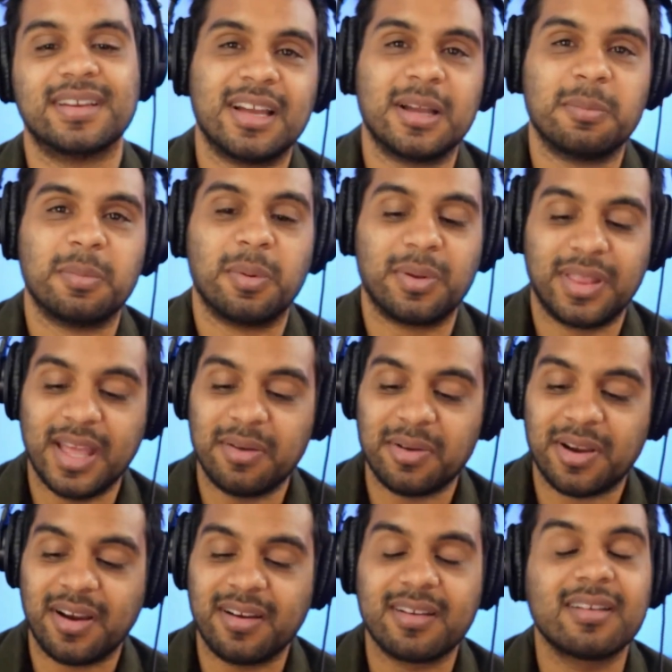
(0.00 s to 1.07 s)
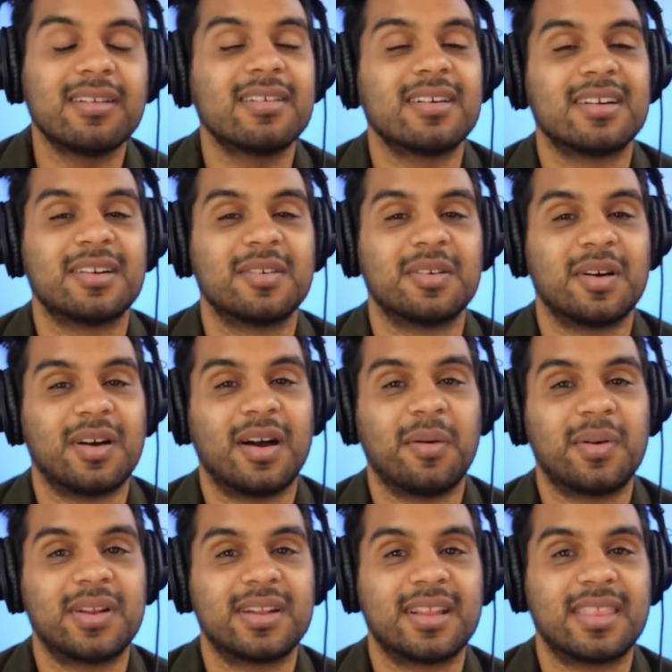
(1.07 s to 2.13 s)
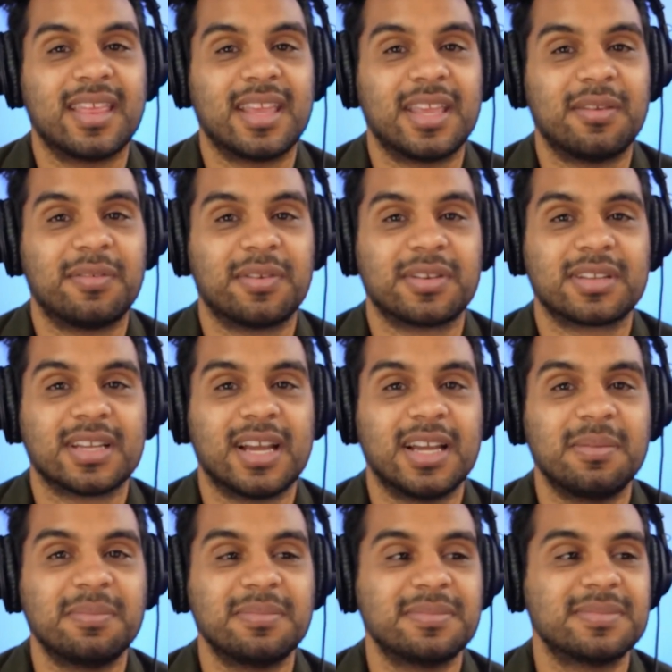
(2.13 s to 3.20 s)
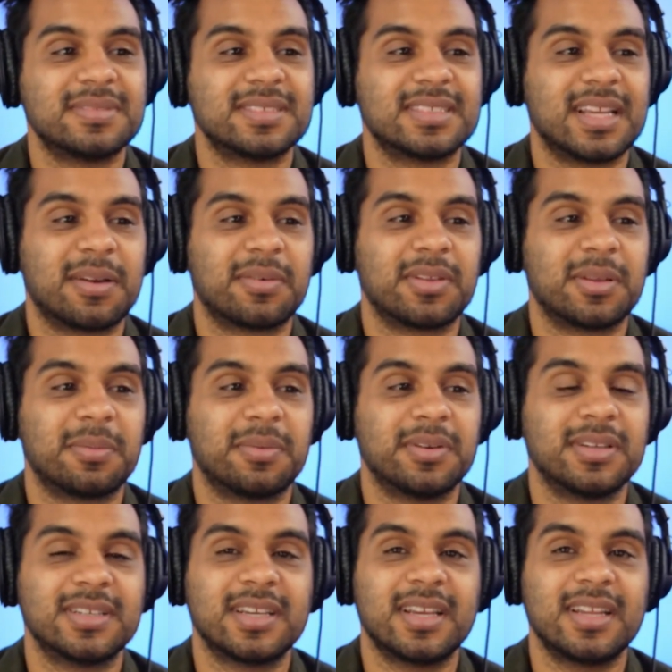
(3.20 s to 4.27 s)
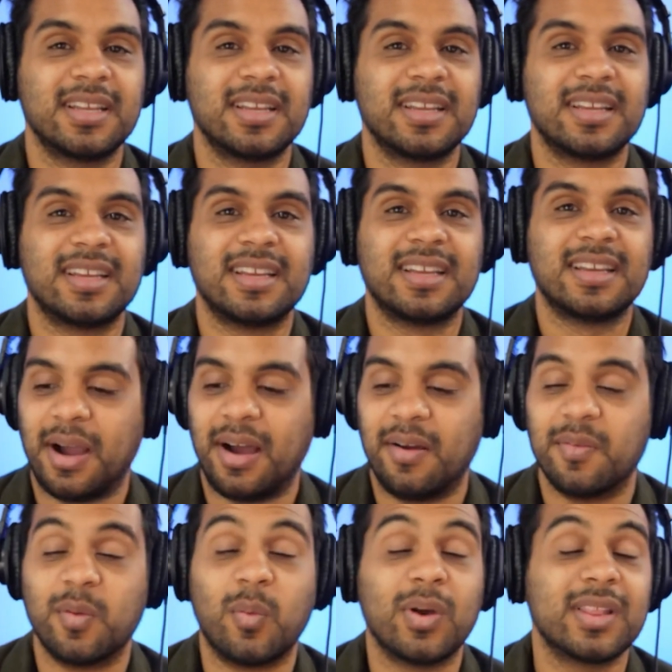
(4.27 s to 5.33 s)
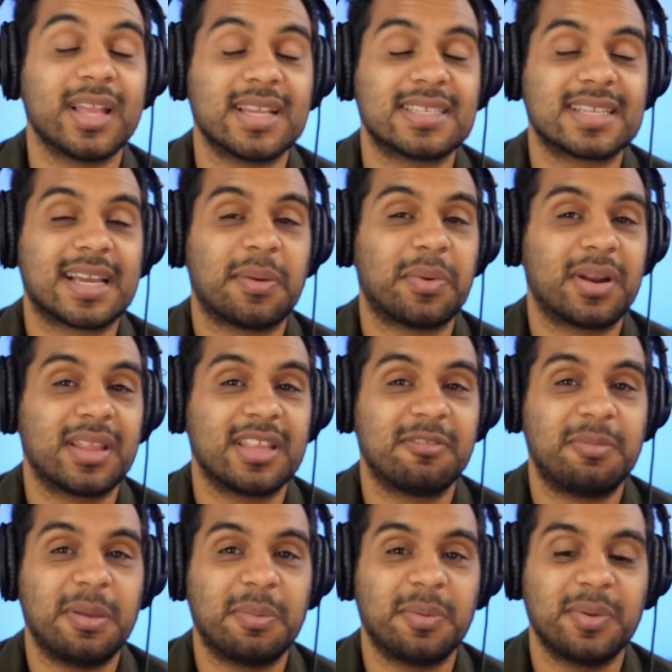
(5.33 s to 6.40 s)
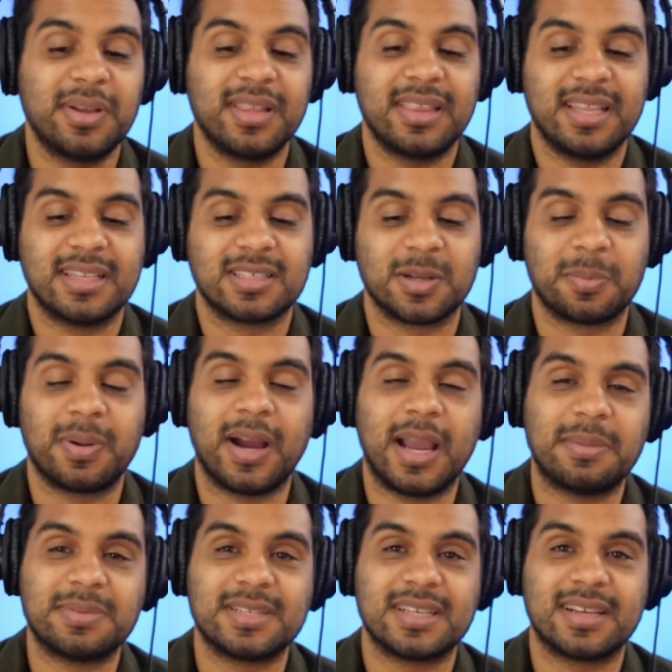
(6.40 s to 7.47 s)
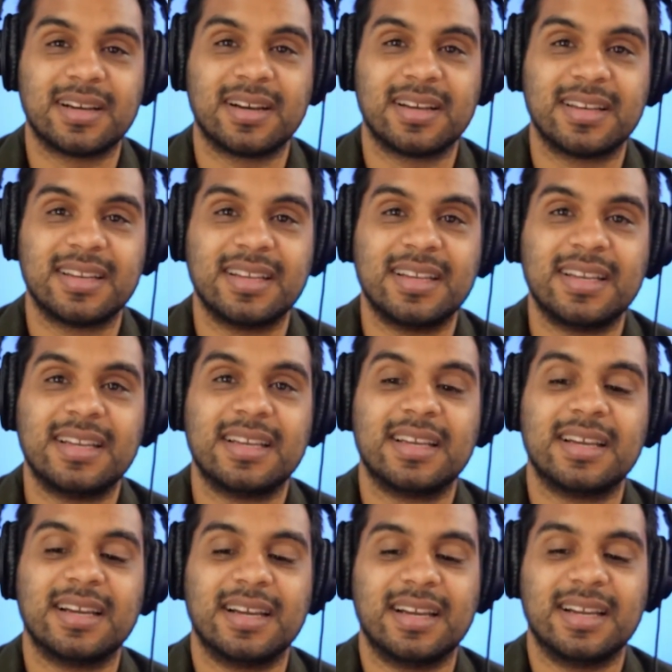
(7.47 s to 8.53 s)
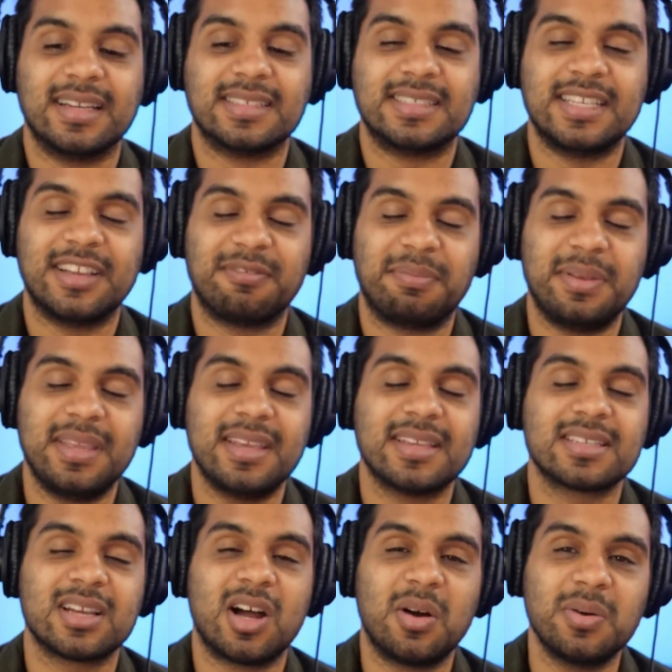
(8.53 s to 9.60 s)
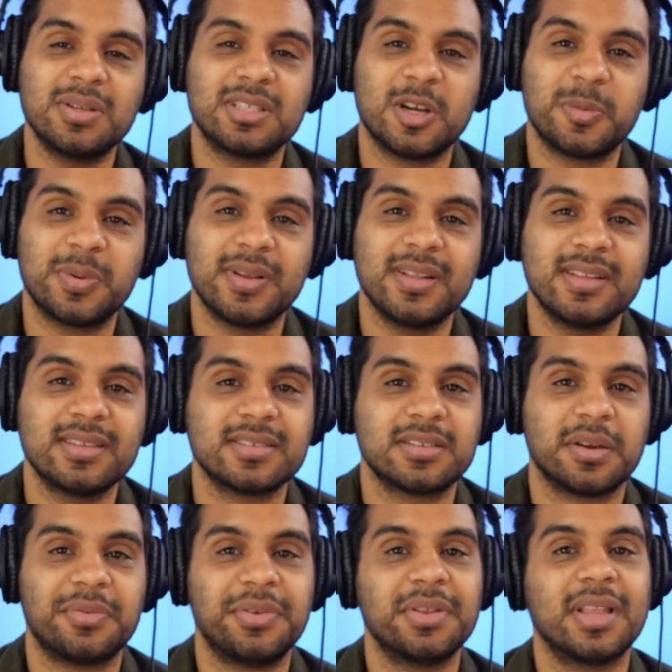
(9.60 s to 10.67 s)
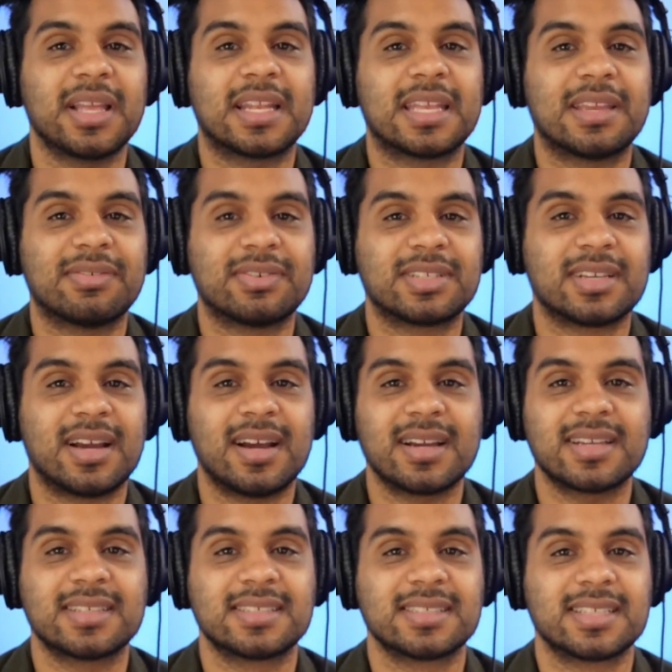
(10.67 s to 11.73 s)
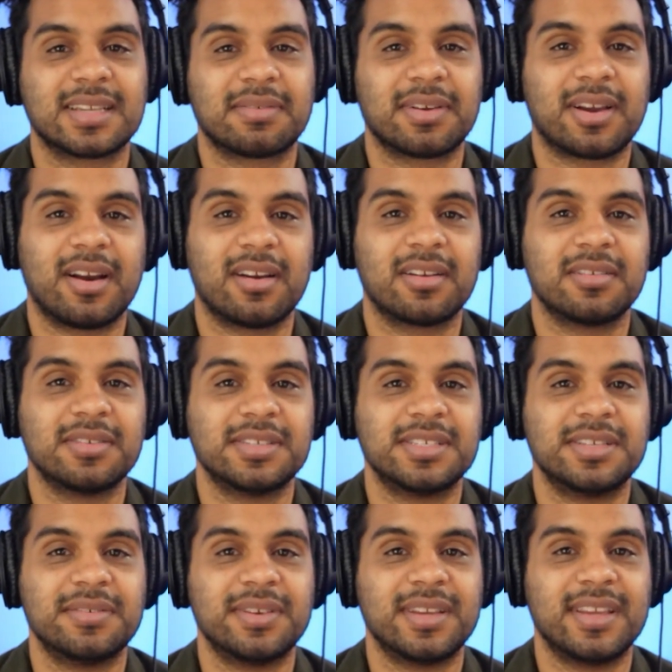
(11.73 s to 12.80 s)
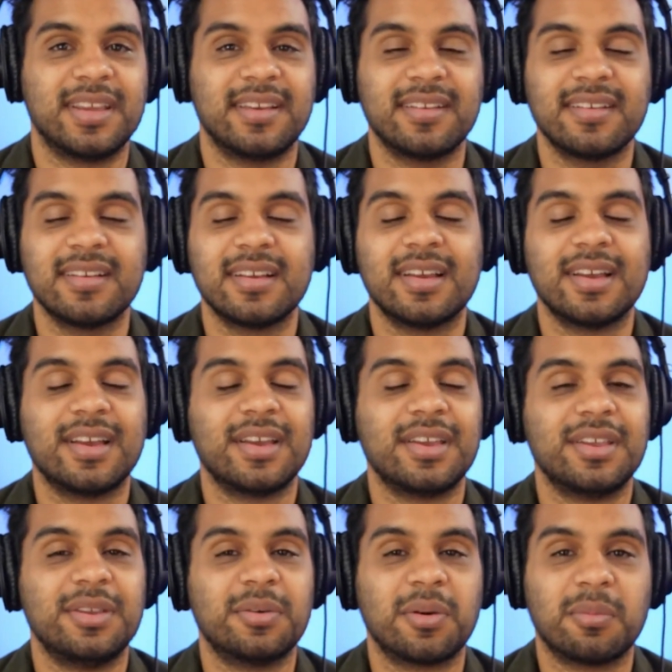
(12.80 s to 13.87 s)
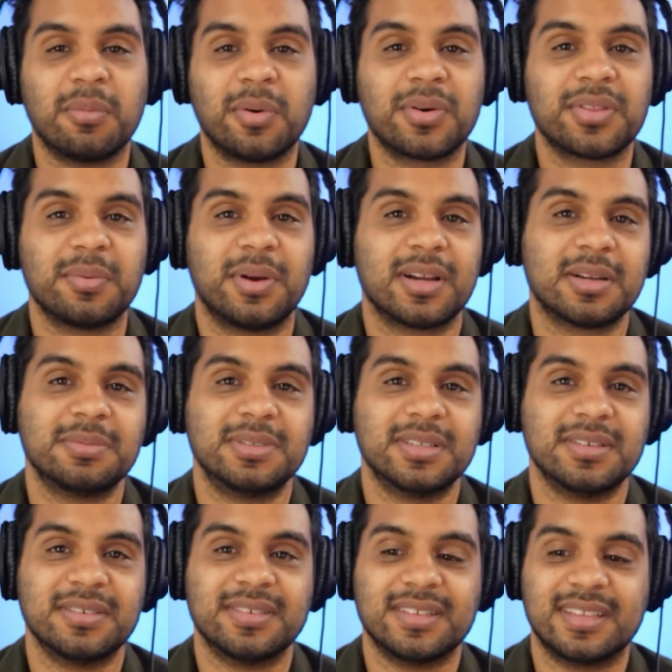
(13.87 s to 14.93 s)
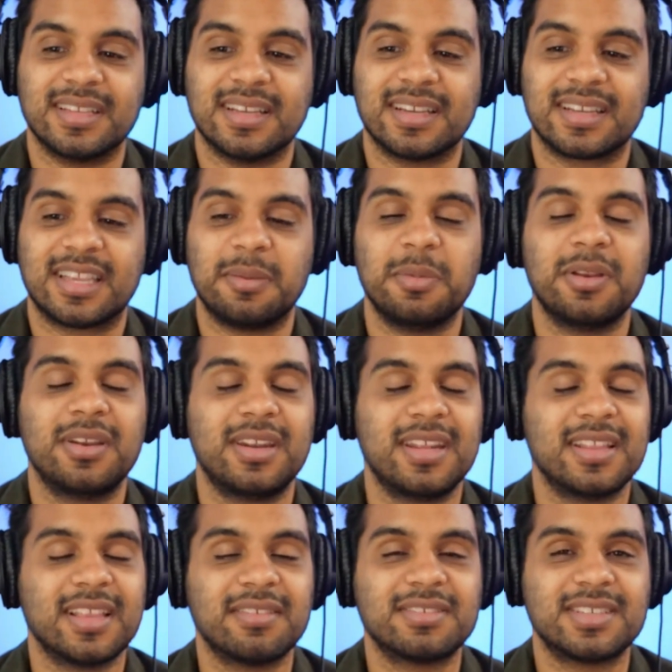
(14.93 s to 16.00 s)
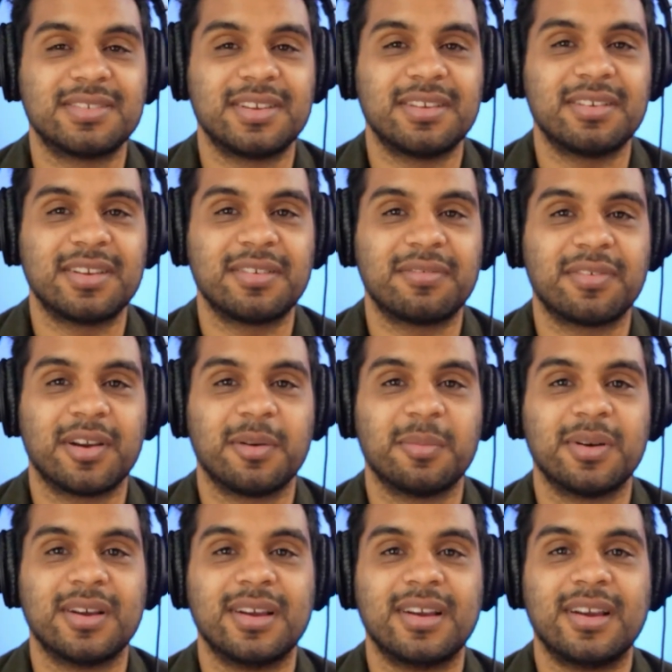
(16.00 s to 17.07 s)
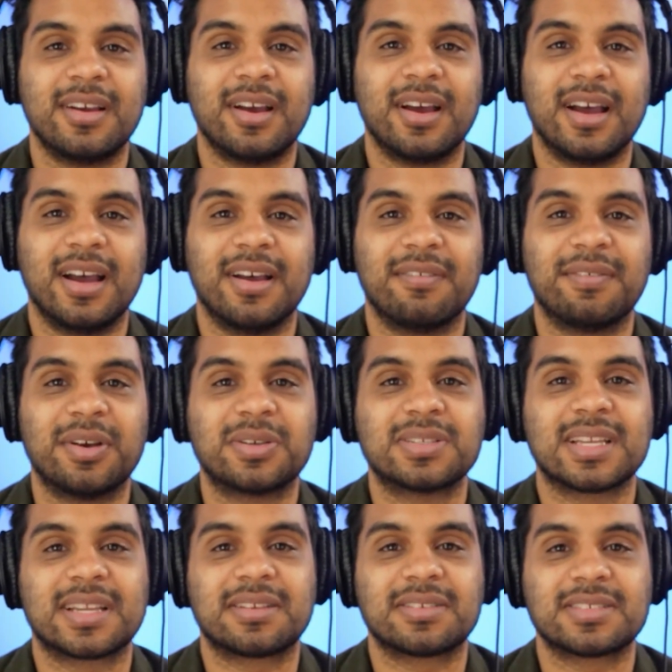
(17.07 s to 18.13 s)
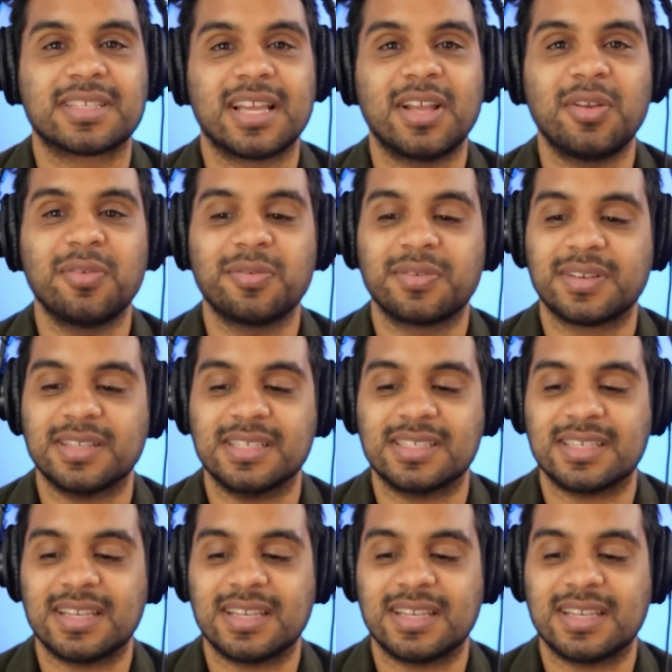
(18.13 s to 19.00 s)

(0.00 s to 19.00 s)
But with that, Ricardo, I wanted to thank you for your time. Say I really appreciate it. The one last thing I want to leave people with is our PyMCCon CFP is always open. So if you'd like to give a talk, just like Ricardo is doing here, you are more than welcome to. The community loves hearing from folks like yourself, because